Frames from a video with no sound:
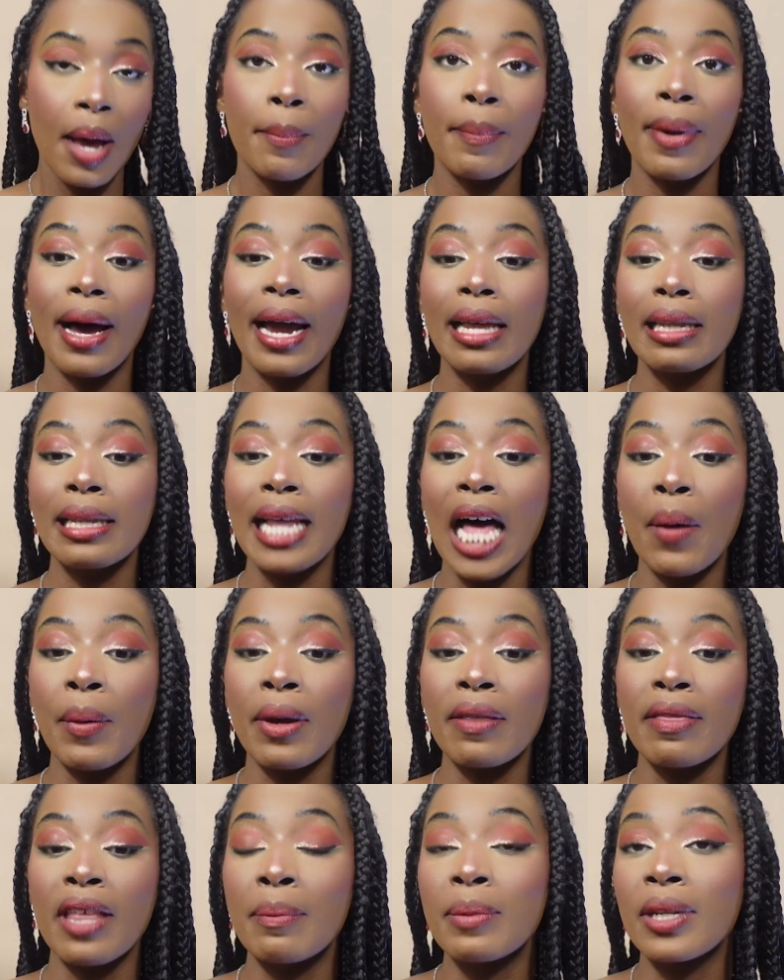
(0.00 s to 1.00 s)
by
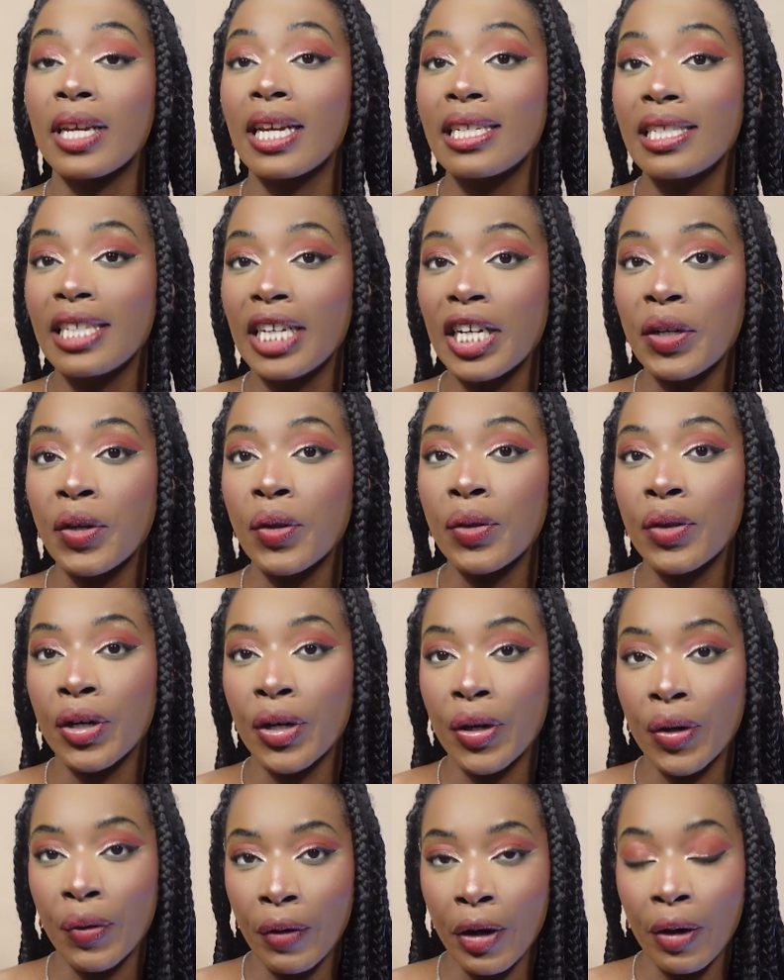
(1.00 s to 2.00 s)
allowing them to continue their
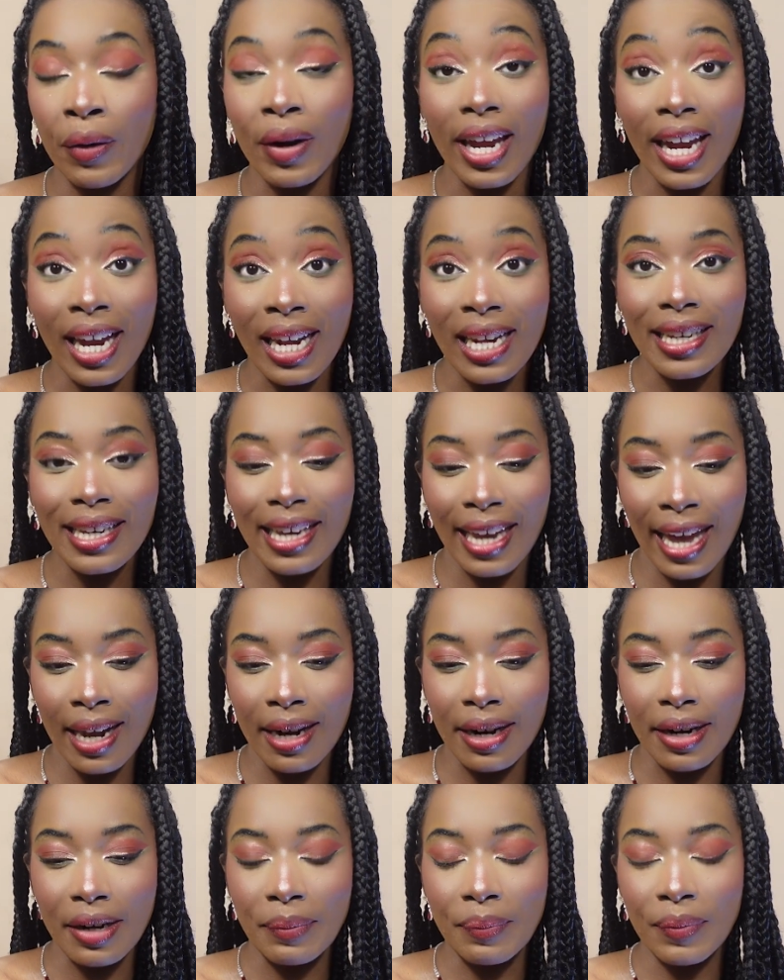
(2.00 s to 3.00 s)
career in
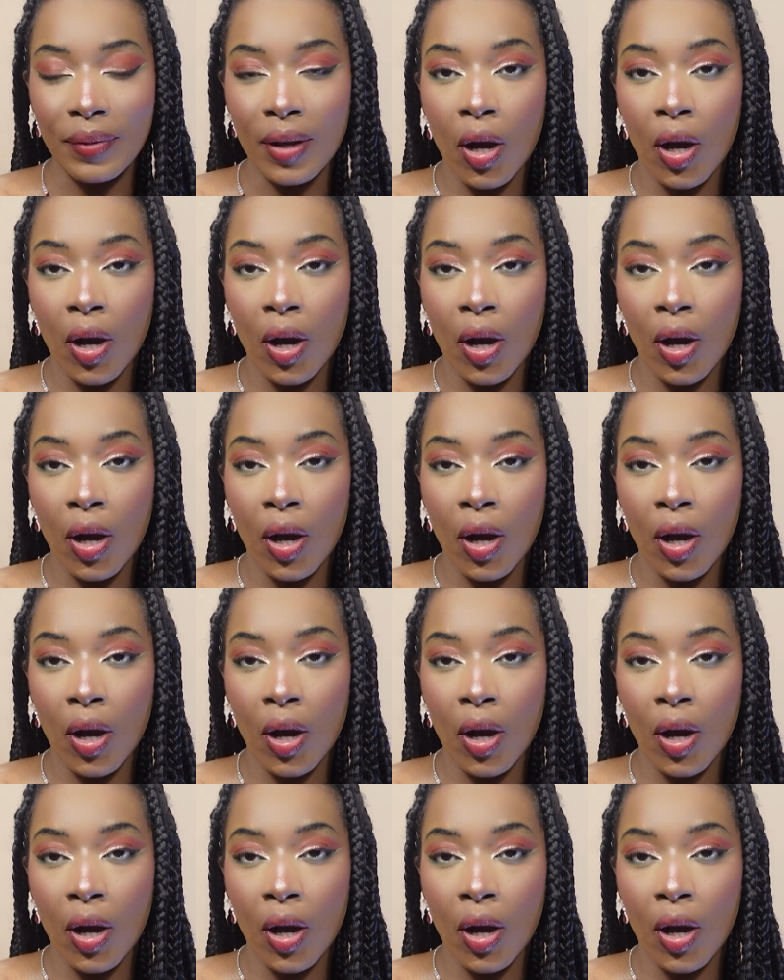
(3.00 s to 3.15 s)
Canada